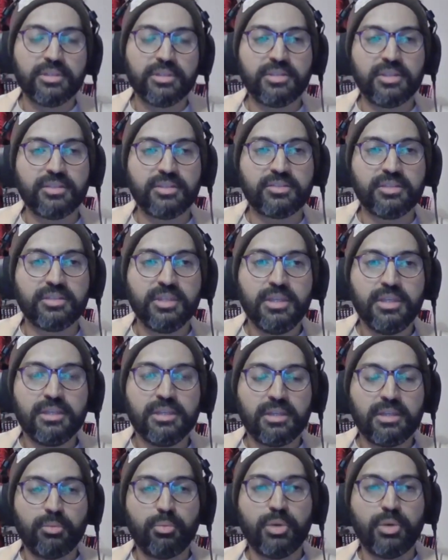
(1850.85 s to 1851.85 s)
This
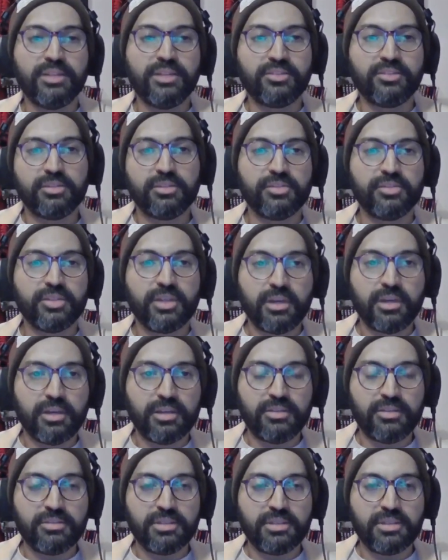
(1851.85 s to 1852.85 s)
like Wenzel's art
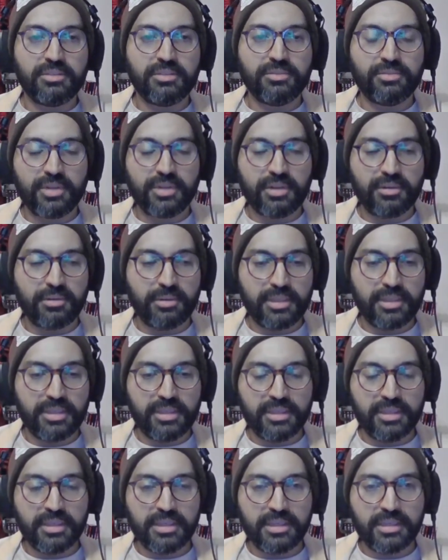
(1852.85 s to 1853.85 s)
is
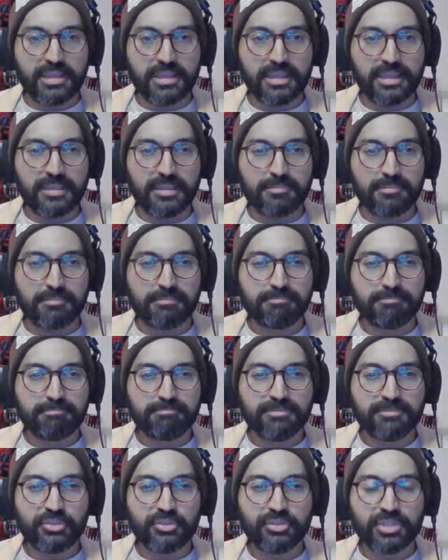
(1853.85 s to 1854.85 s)
very
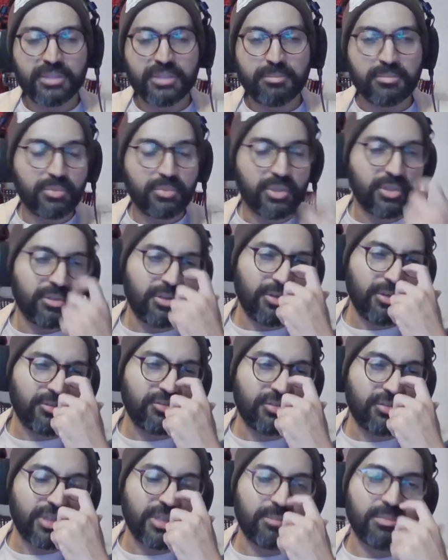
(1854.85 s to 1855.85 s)
well, not
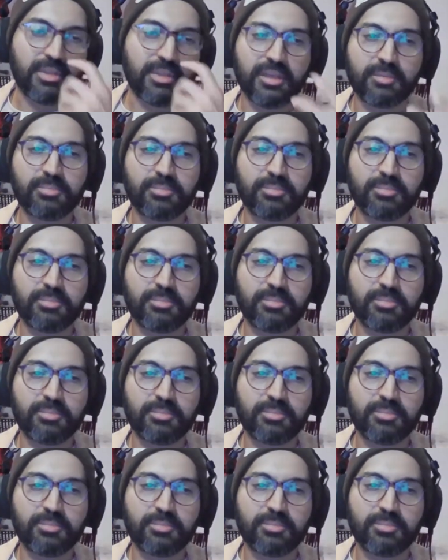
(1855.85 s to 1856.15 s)
dreamlike,